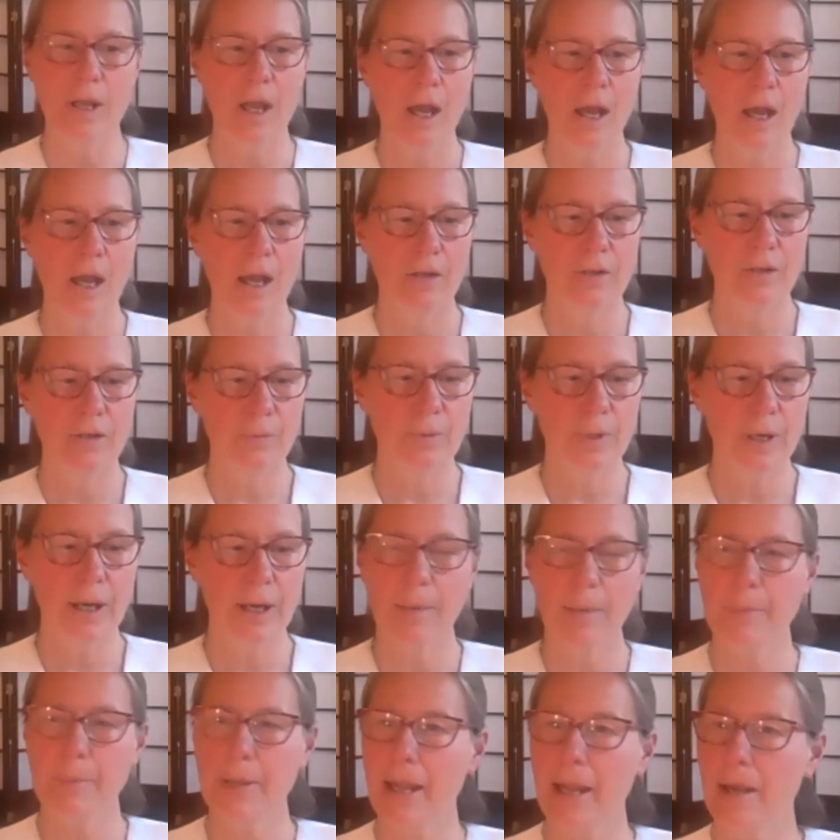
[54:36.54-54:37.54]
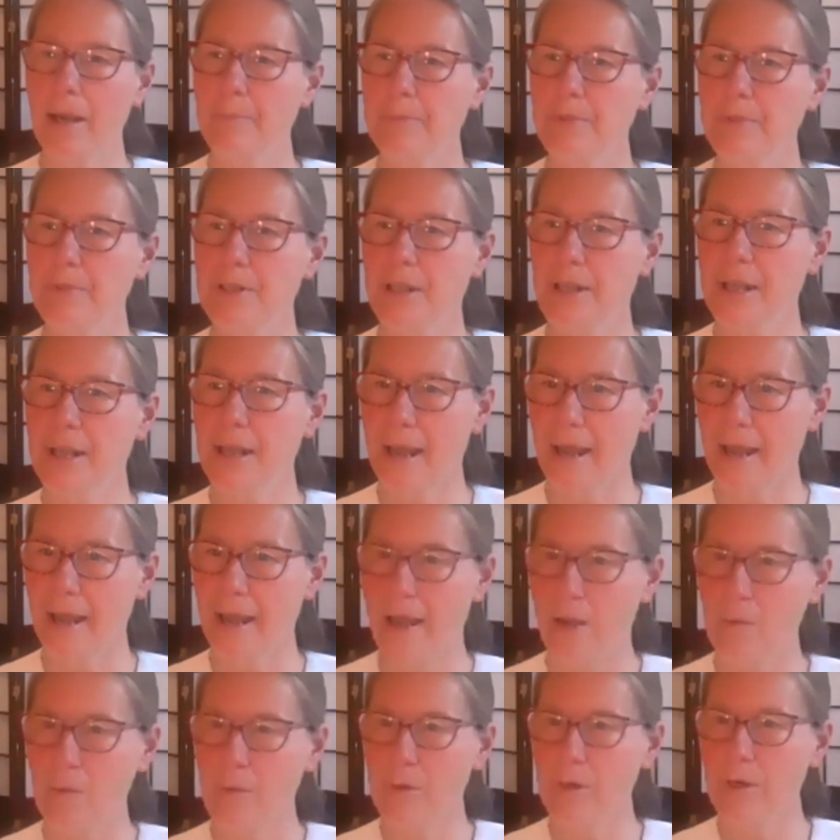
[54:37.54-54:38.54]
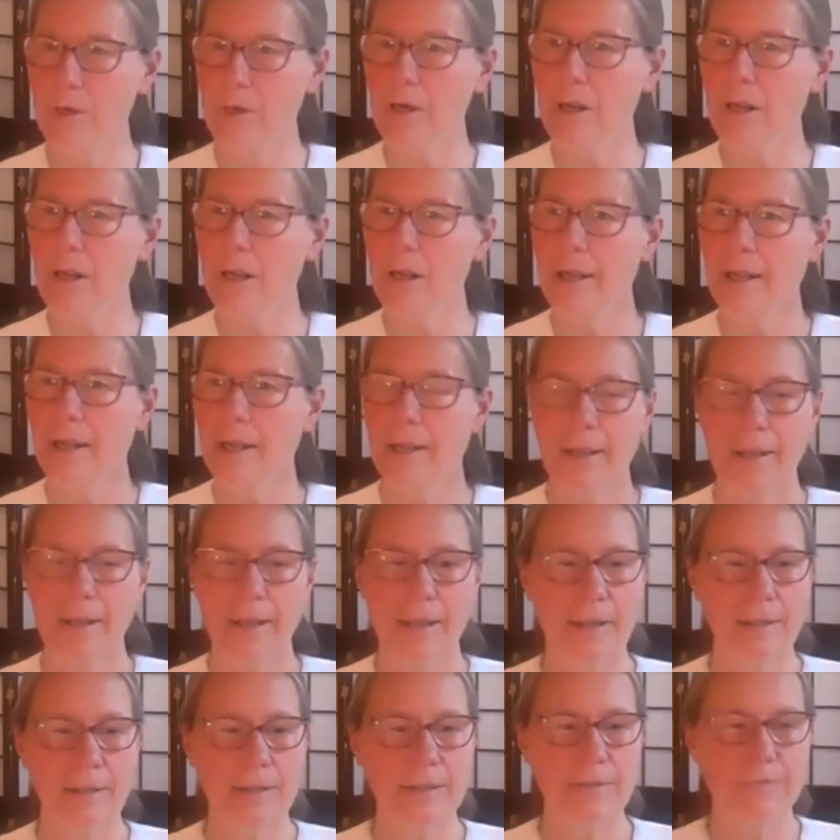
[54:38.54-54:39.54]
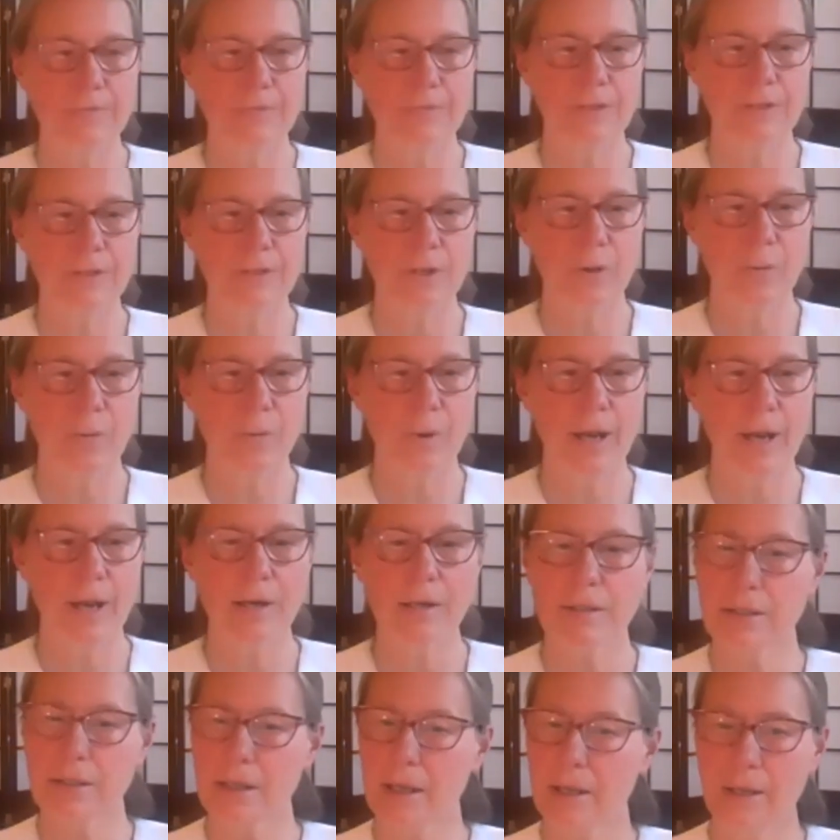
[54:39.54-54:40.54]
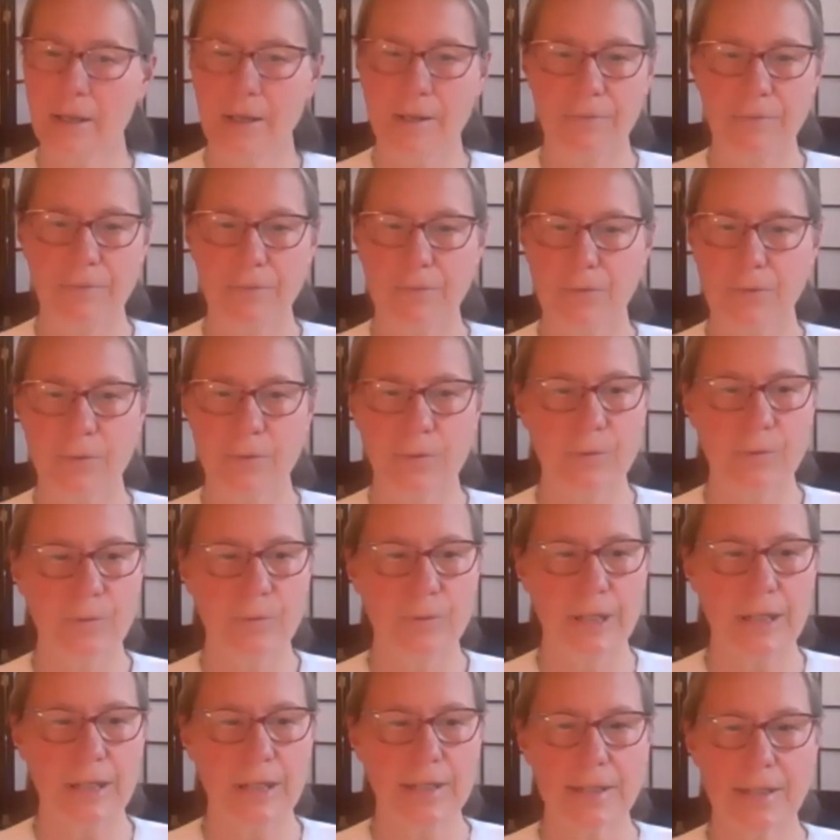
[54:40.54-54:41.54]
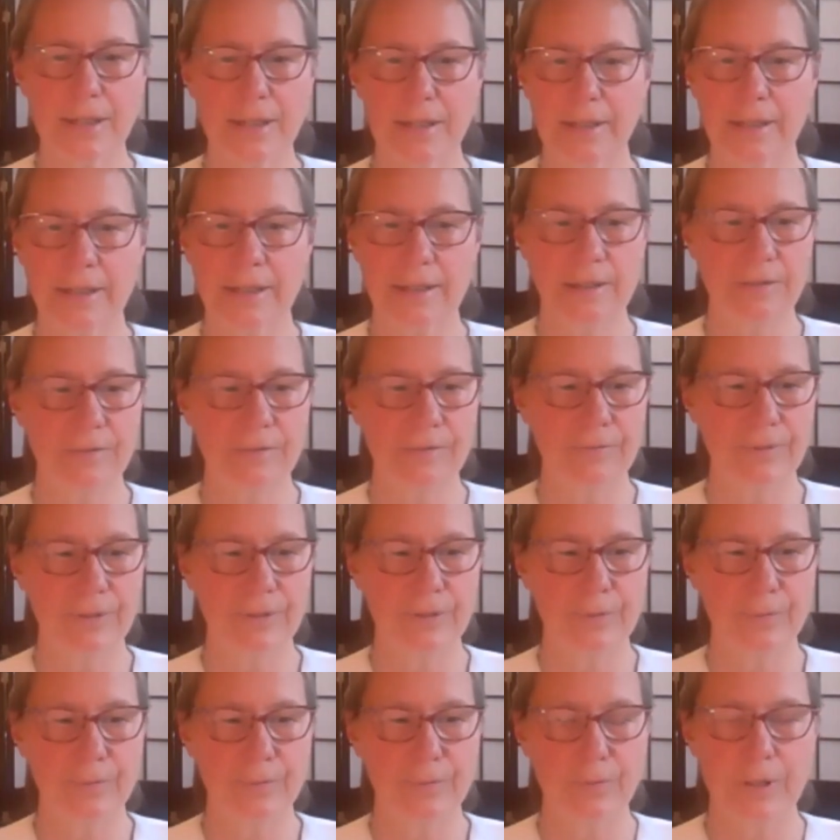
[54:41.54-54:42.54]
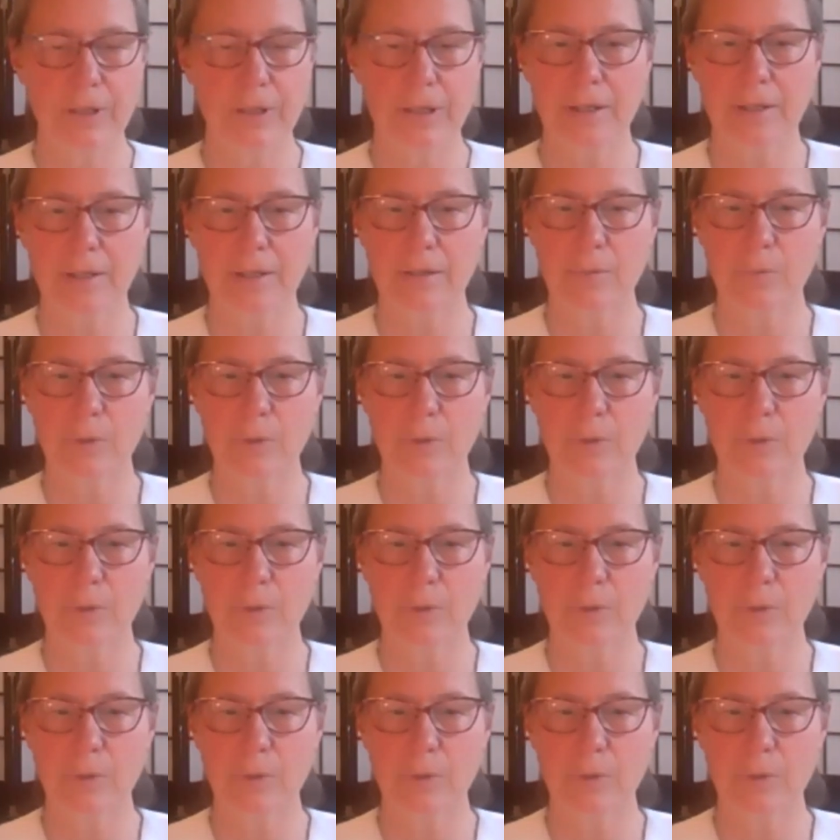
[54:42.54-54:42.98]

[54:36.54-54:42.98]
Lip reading: I know we're coming up to the hour, and if it's all right, if you need to leave, feel free, and the